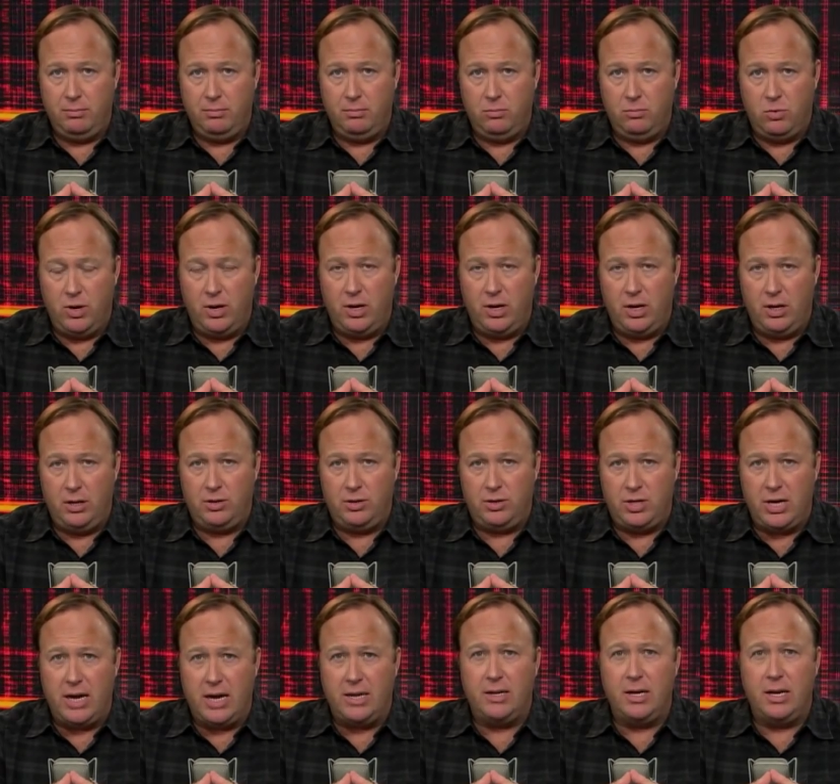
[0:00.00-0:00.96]
when he
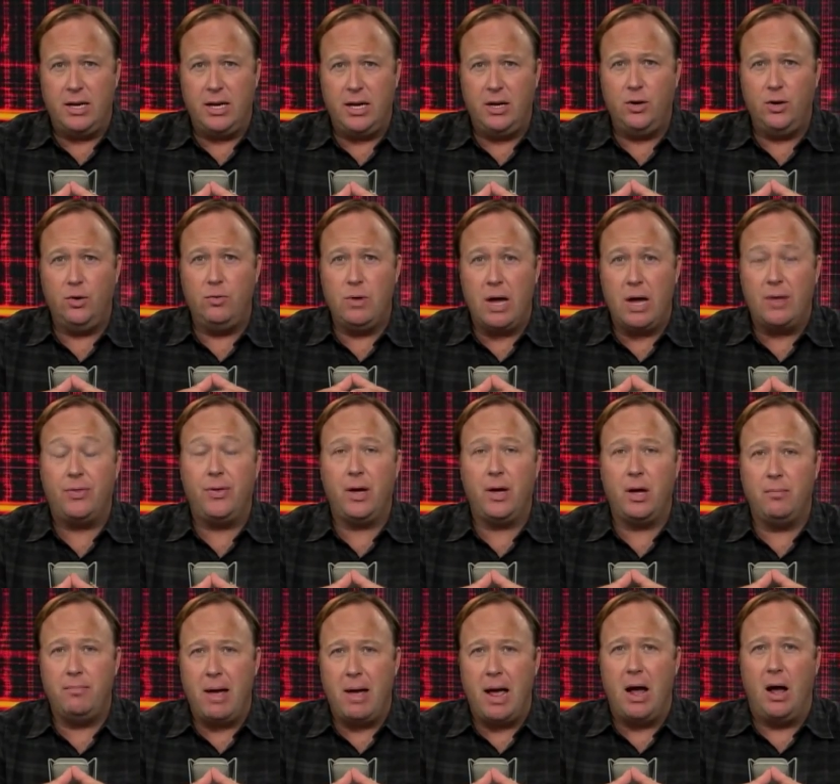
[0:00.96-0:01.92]
said that he knew
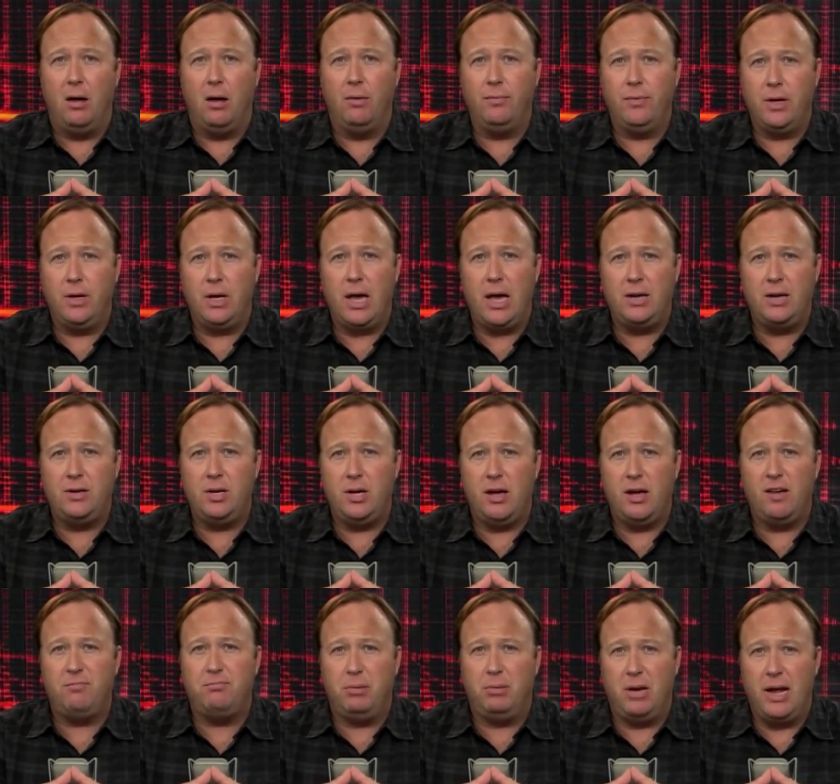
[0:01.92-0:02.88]
nothing about the
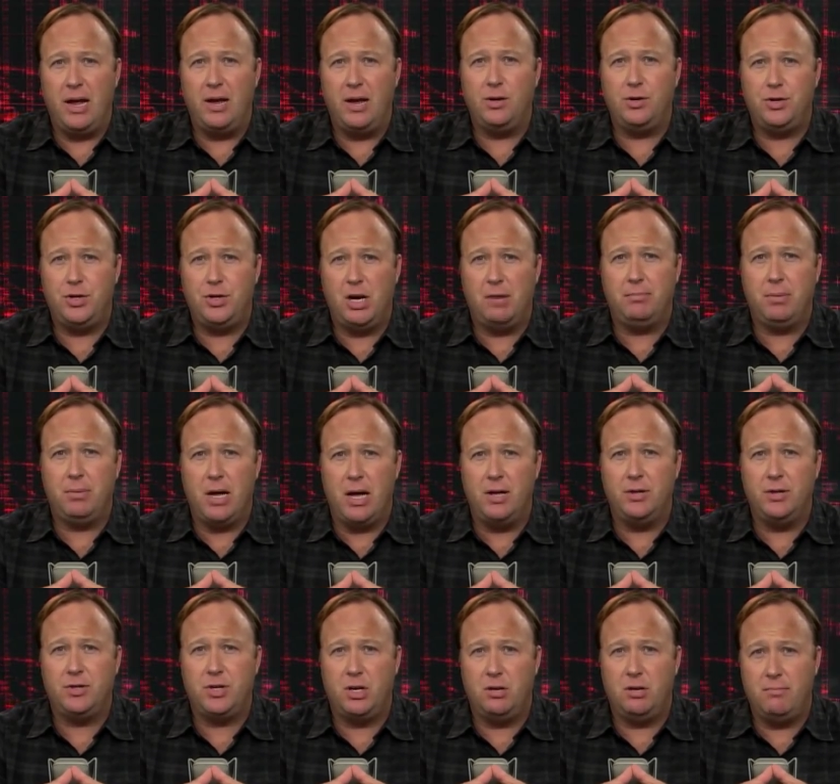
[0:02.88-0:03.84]
ATF plan to ship
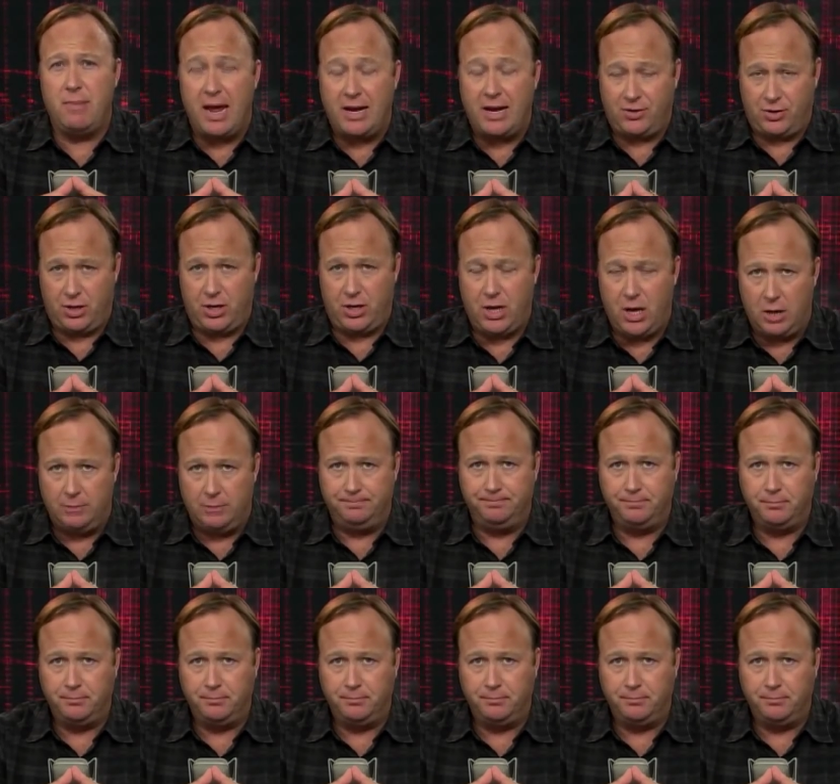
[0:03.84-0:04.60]
guns into Mexico.